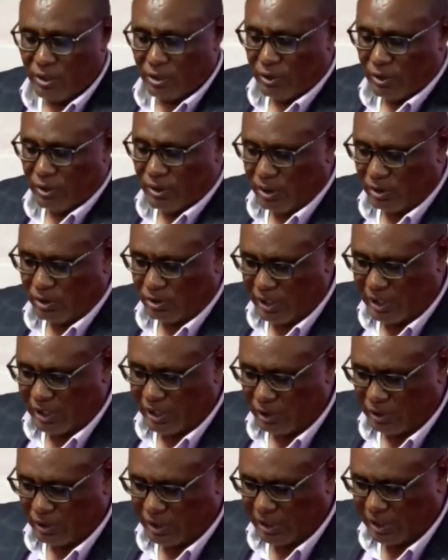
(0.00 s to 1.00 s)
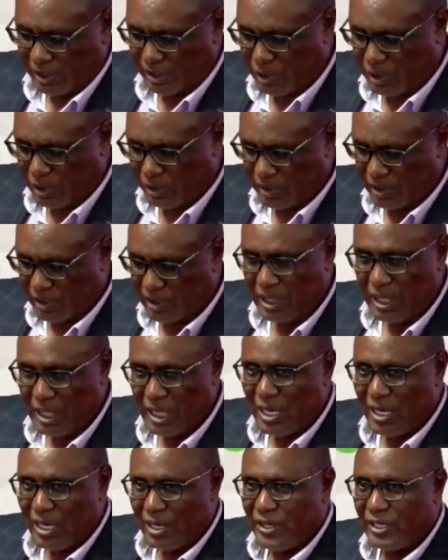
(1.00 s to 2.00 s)
not easy, because
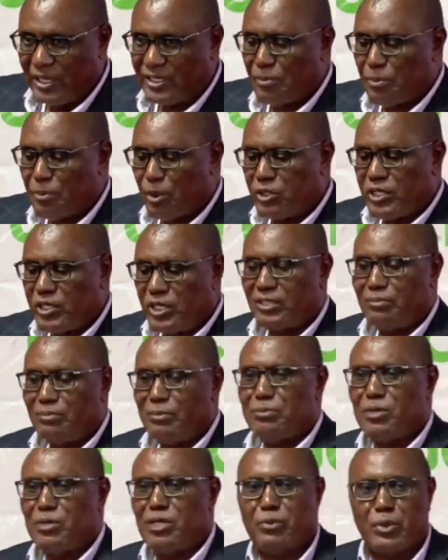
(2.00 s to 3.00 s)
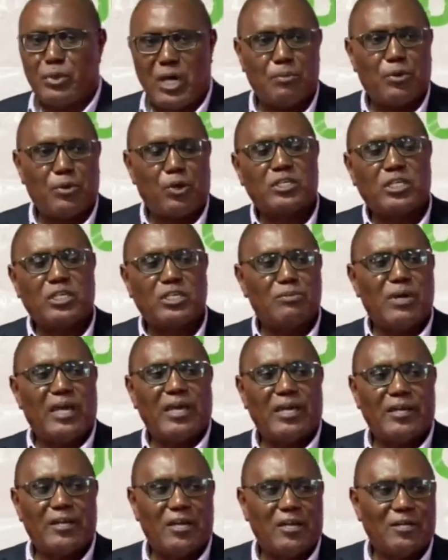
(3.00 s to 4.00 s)
this is a project, maybe a project in
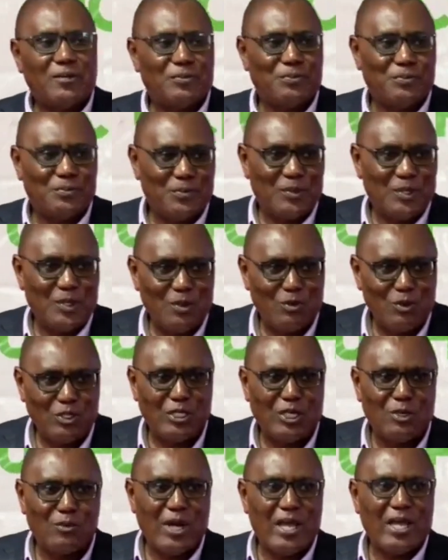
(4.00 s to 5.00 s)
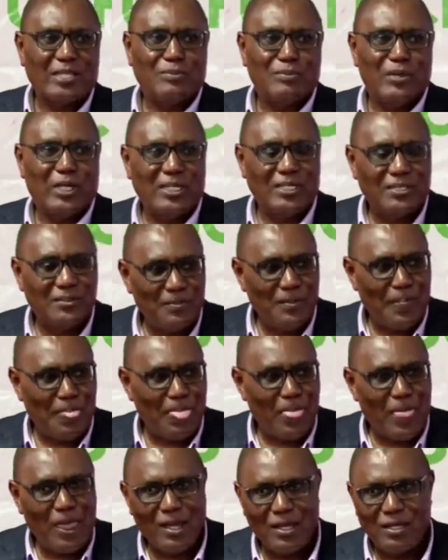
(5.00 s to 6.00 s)
my area, which requires money.
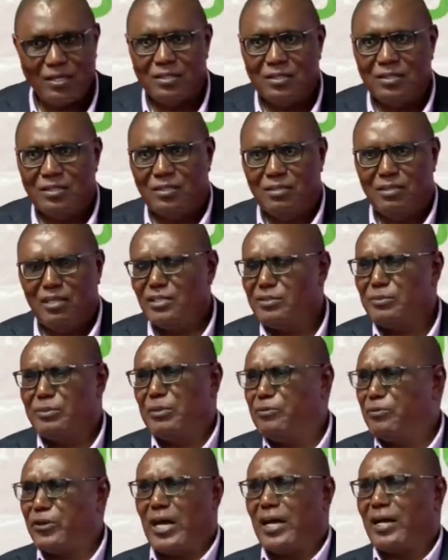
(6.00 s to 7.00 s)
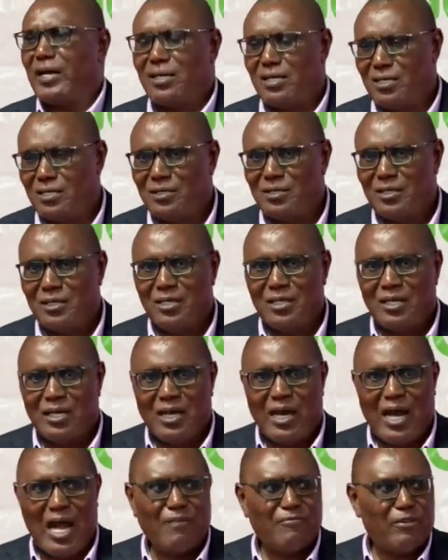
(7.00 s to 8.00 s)
Let's be frank.
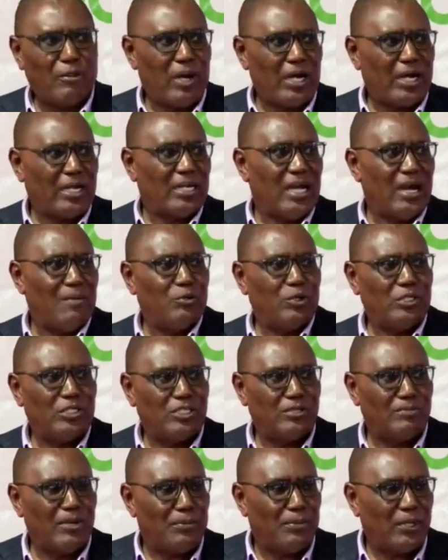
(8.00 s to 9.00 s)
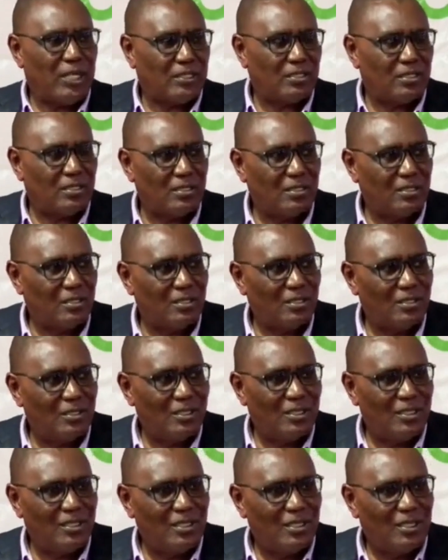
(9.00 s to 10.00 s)
I have to work it down, which is in my place.
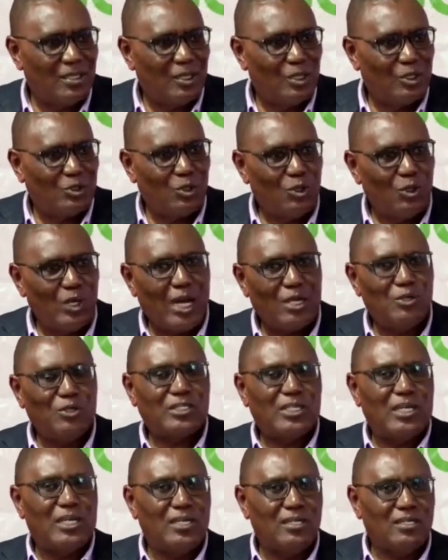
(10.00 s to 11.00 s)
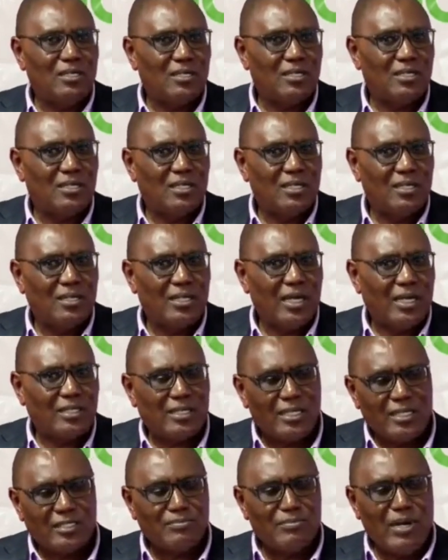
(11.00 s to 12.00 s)
So are you saying
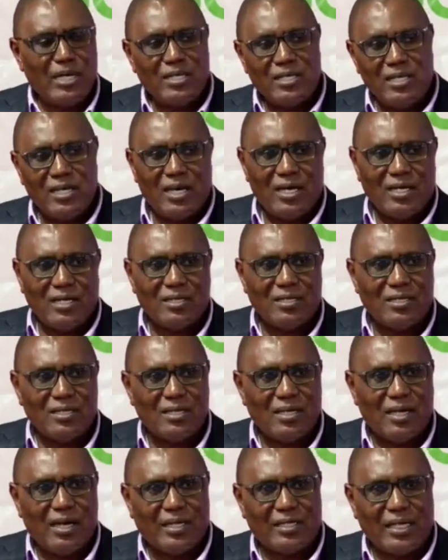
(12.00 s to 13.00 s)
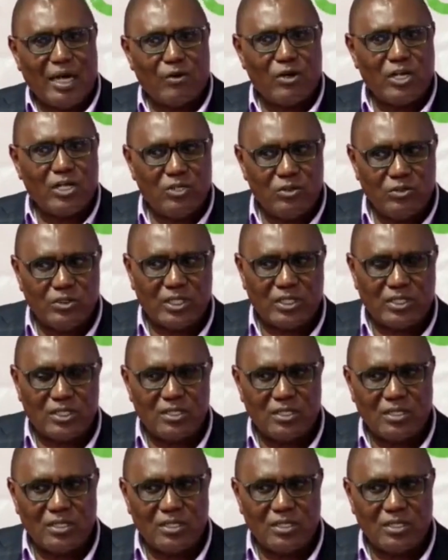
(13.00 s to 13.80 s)
that there's money here and I'll reduce it?